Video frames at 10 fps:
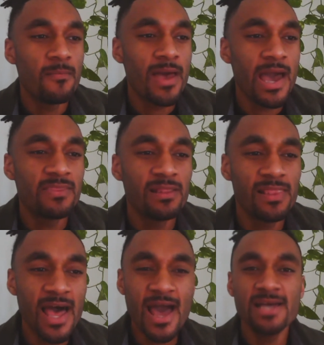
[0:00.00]
And the
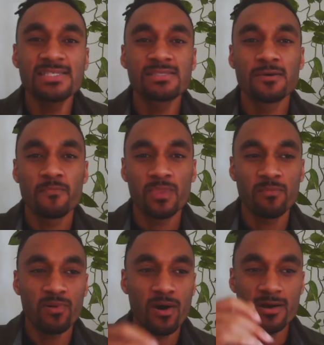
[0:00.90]
last
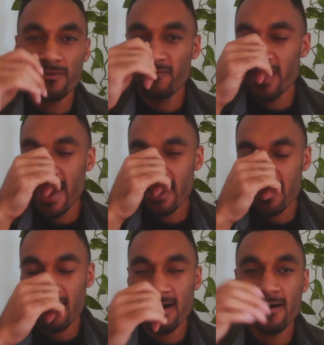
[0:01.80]
part of
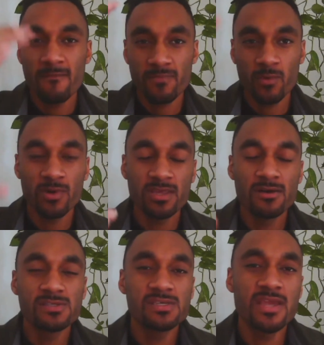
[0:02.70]
that, one of
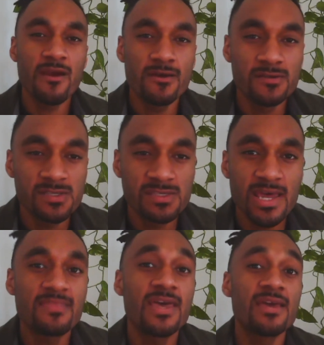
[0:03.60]
those scenarios, is
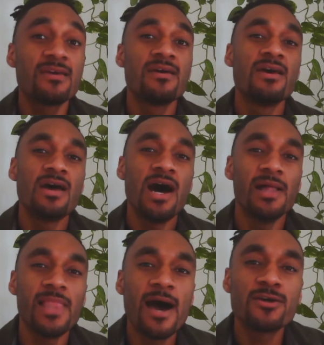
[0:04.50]
that they
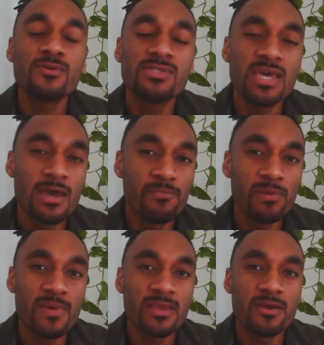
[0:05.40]
allow you to
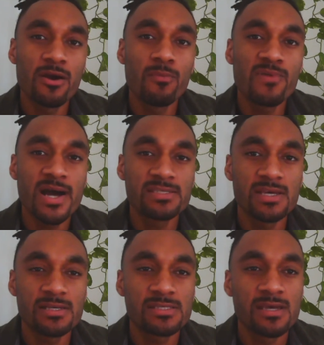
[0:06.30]
implement your own
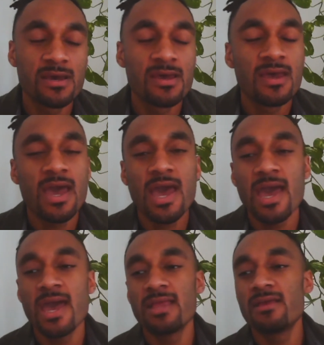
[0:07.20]
process.
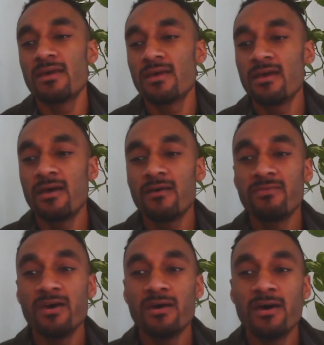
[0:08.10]
And
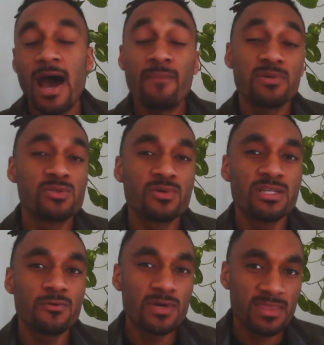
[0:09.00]
the
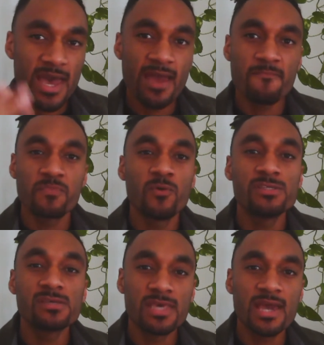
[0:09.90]
opportunity with that,
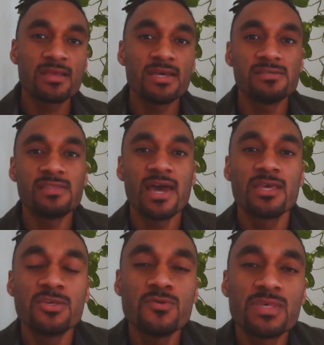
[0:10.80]
once again, is
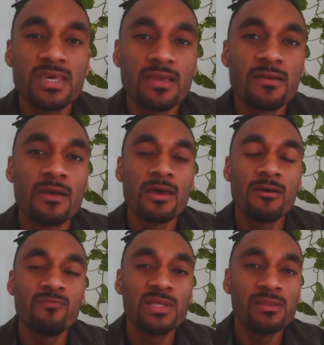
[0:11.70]
that you can
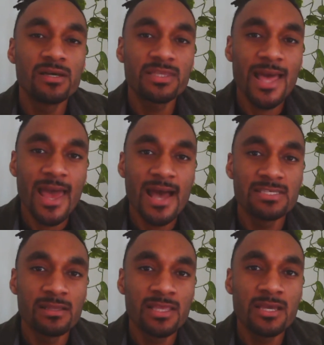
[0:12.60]
be looked at
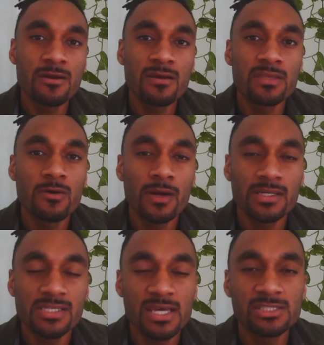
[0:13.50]
as a leader in the
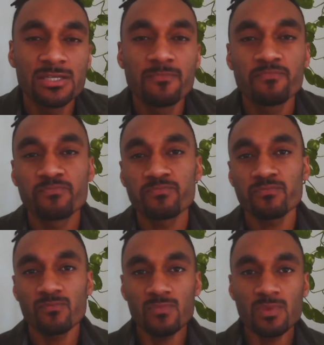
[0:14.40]
organization.
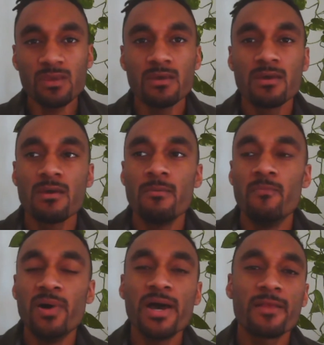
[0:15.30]

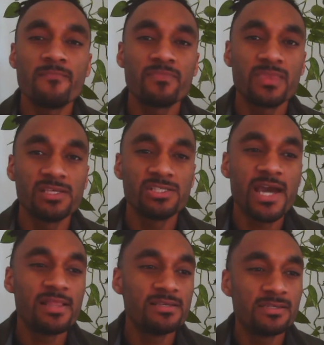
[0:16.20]
But the
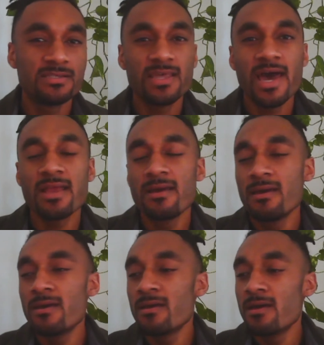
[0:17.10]
challenge is that
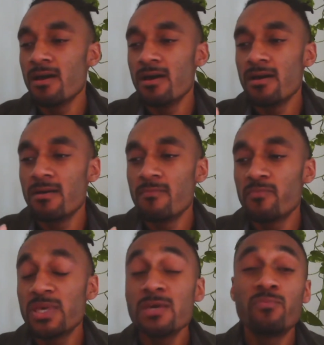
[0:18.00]

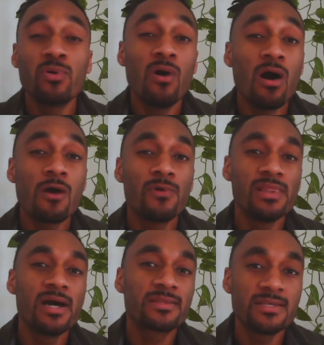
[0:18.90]
people are
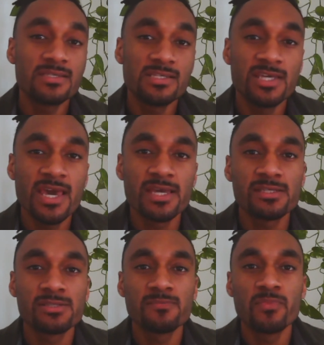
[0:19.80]
reluctant to
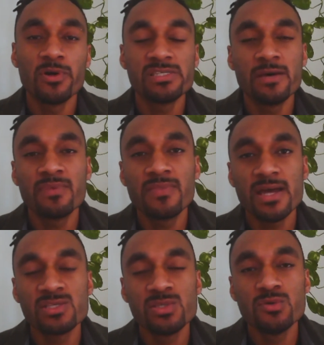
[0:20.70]
change or something
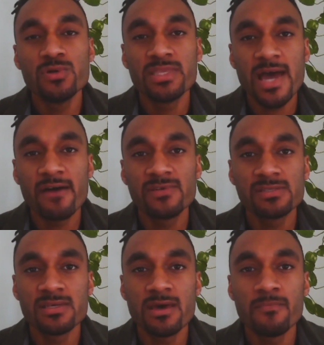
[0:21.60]
that's new and
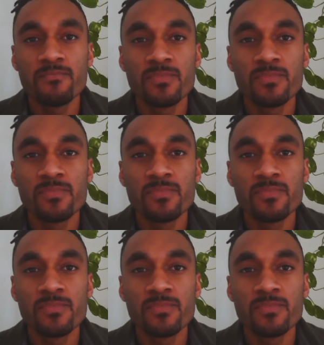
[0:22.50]
novice to them.